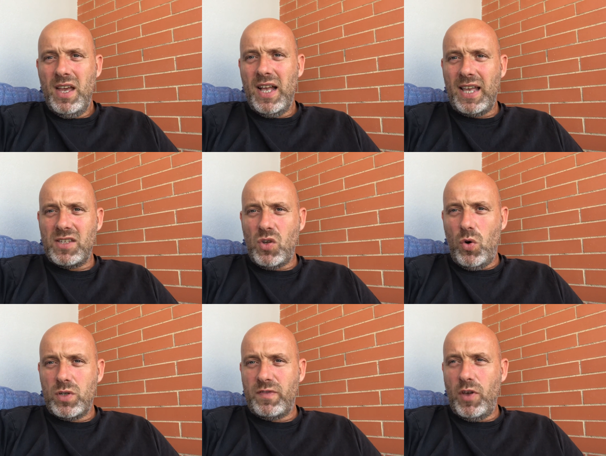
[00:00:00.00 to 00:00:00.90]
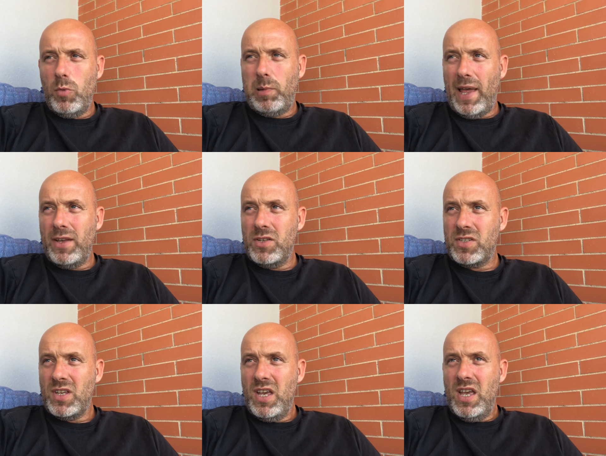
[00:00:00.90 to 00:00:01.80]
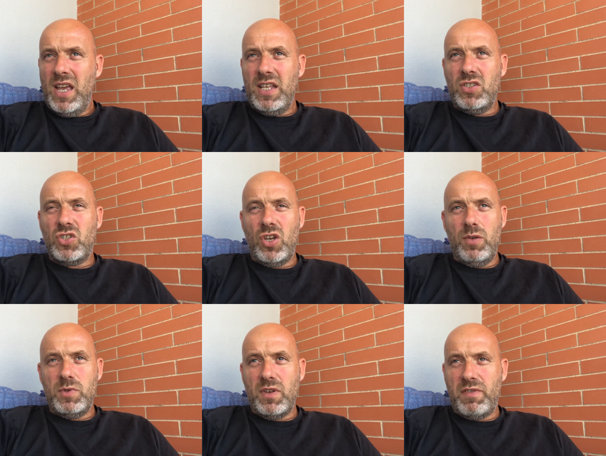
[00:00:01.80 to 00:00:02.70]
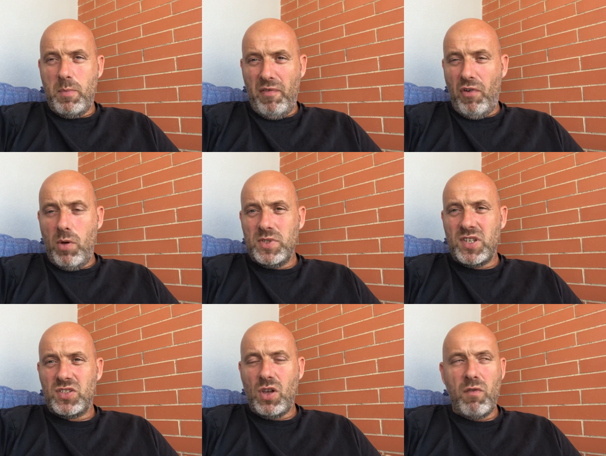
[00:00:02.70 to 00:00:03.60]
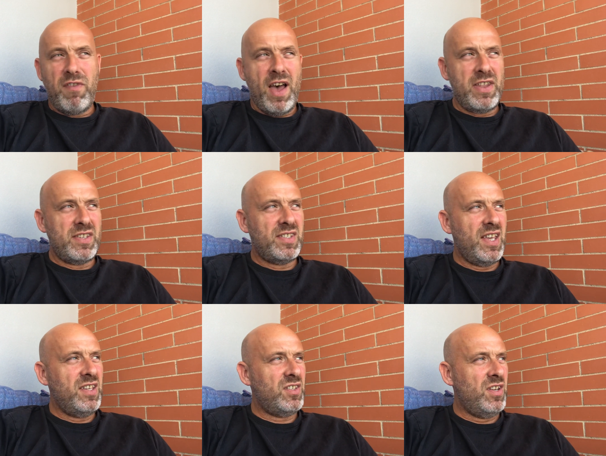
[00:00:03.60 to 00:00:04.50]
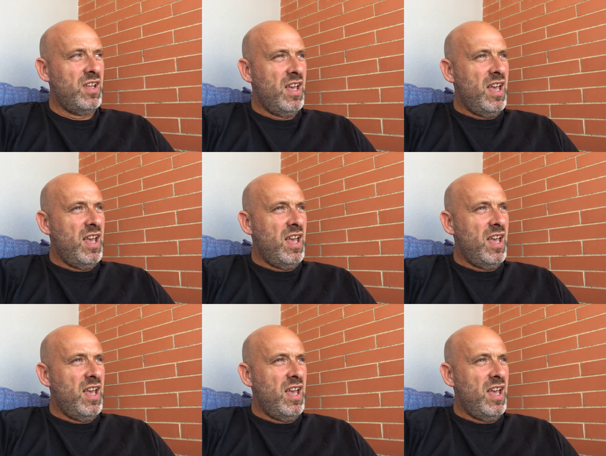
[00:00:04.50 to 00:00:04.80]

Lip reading: against the Huddersfield players in terms of their performances so far this season,